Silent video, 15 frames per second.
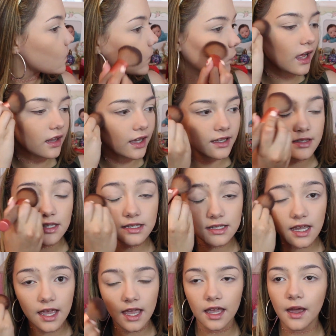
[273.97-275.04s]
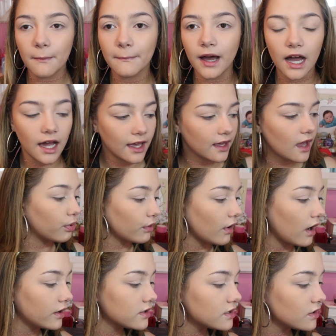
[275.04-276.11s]
I like to take my
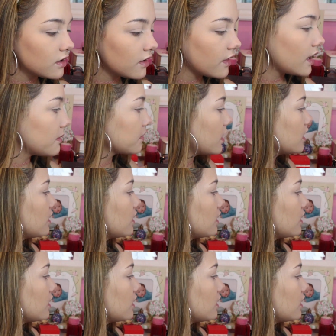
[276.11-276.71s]
bronzer that I'm going